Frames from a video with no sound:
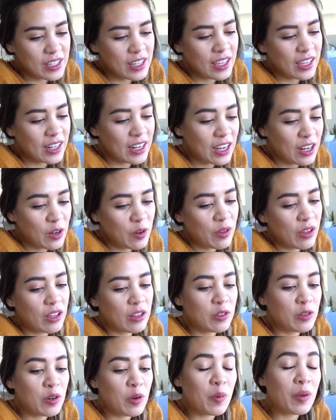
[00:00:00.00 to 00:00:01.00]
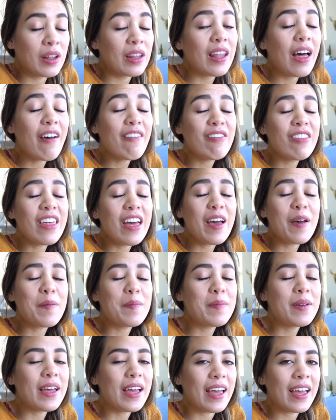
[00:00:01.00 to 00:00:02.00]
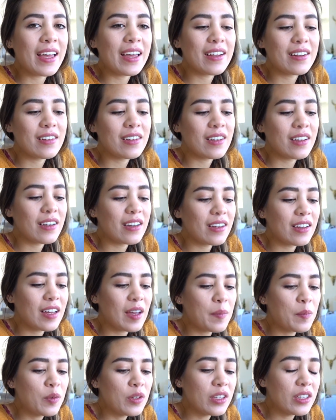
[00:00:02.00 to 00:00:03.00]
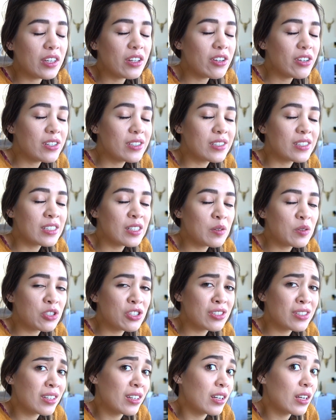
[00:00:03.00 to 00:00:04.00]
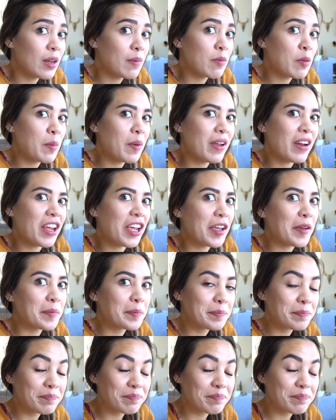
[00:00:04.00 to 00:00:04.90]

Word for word: And I know that Luna will love them, and uh, I'm really curious to see what she's gonna name the bunny.